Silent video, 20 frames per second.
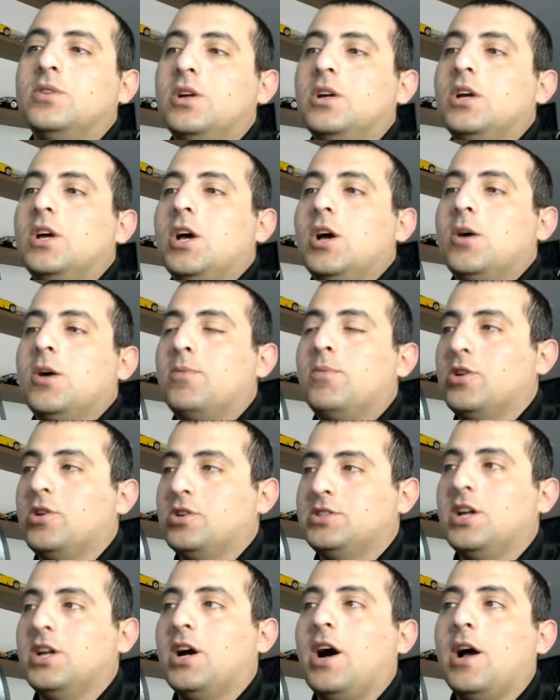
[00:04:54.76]
because the
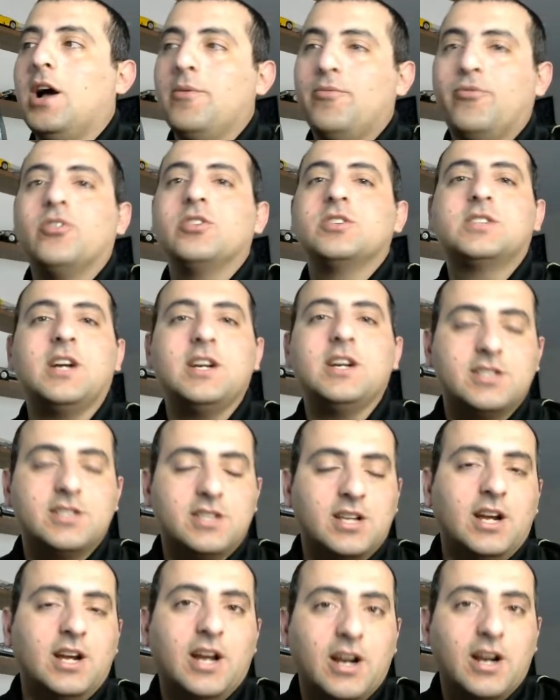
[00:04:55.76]
hype for Sky
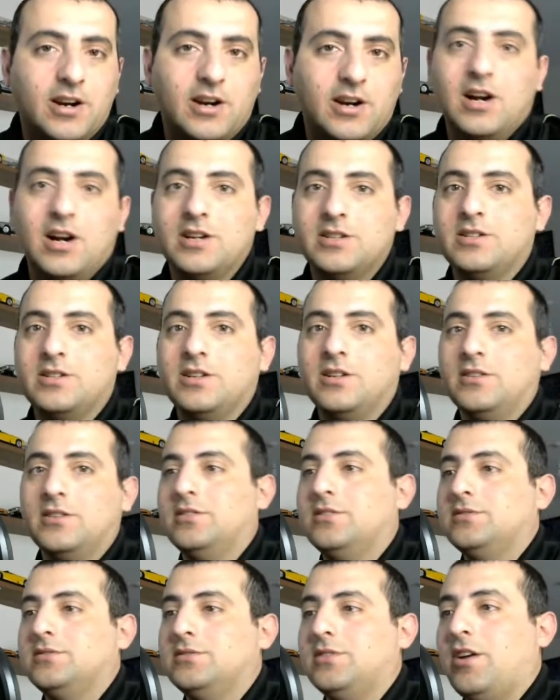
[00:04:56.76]
Striker cards
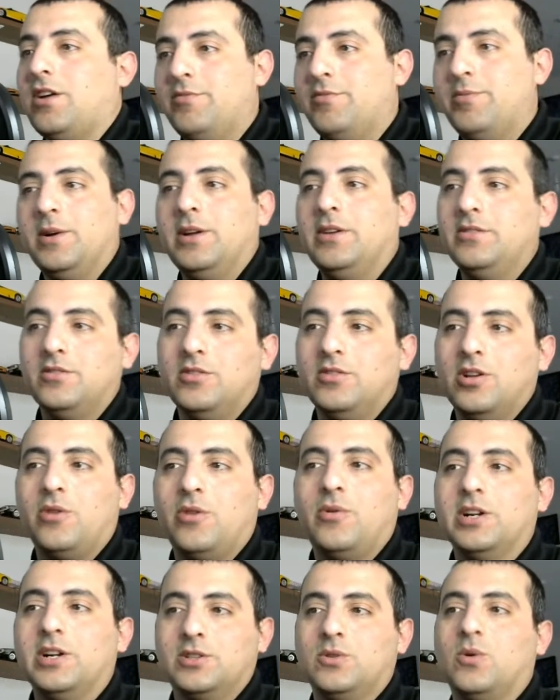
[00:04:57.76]
have been lowered
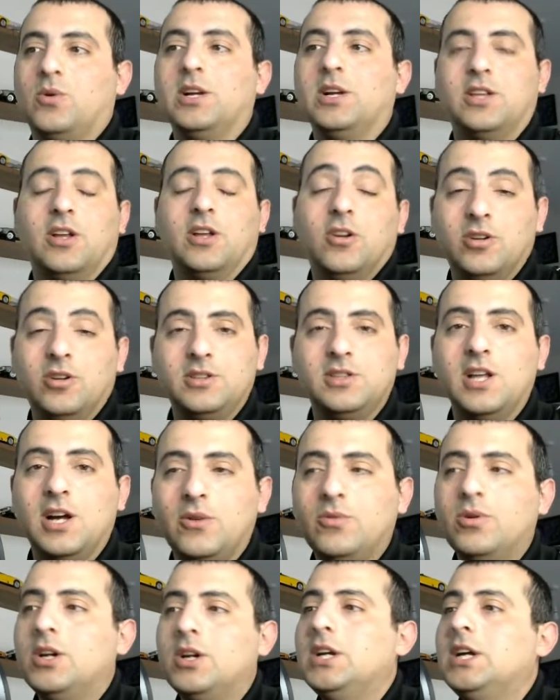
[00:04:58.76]
quite a lot now.
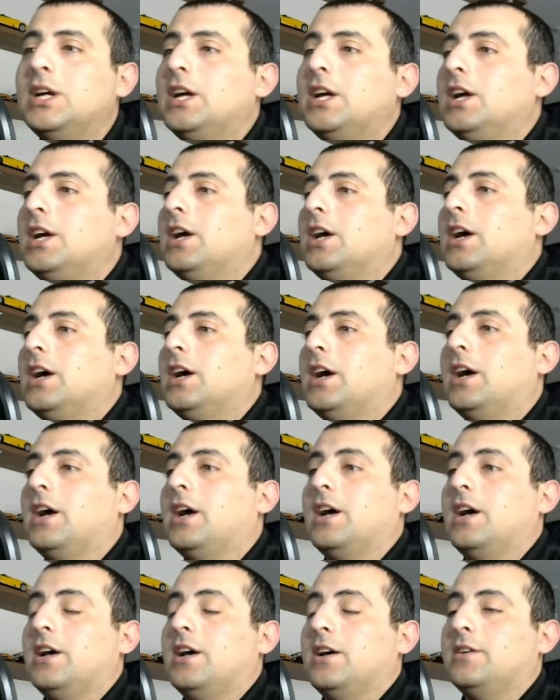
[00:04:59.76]

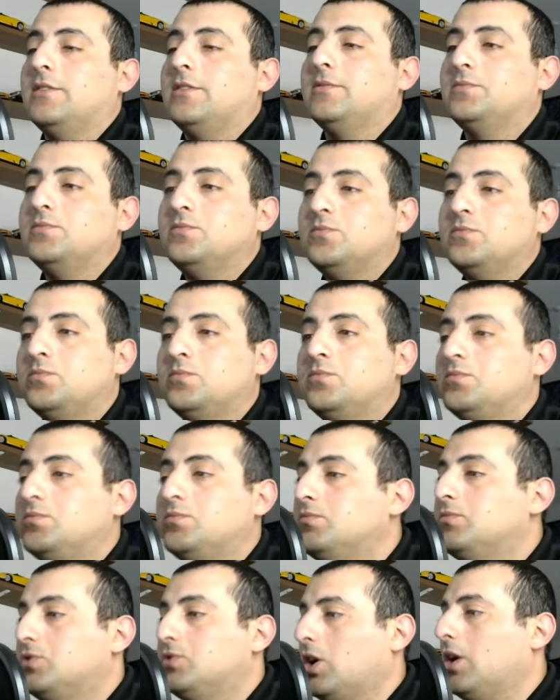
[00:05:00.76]

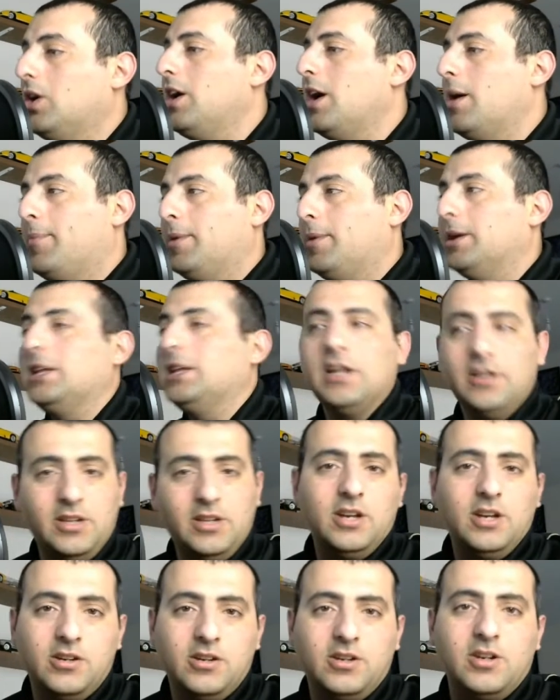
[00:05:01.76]
So yeah, but I
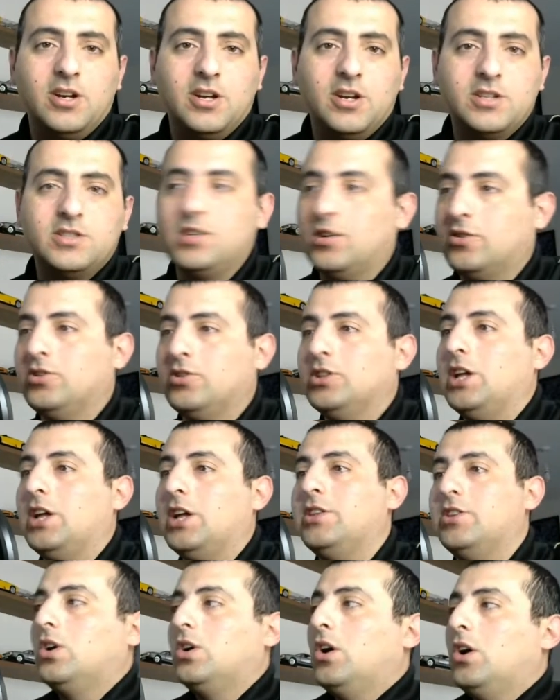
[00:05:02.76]
think it's a good
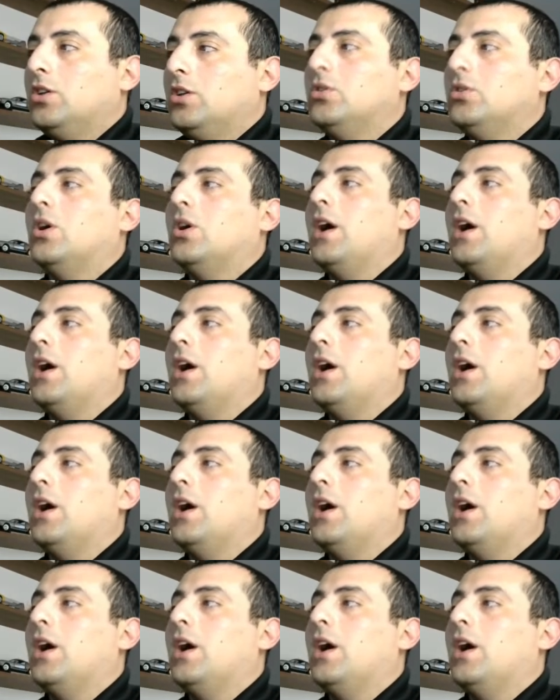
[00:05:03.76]
addition to have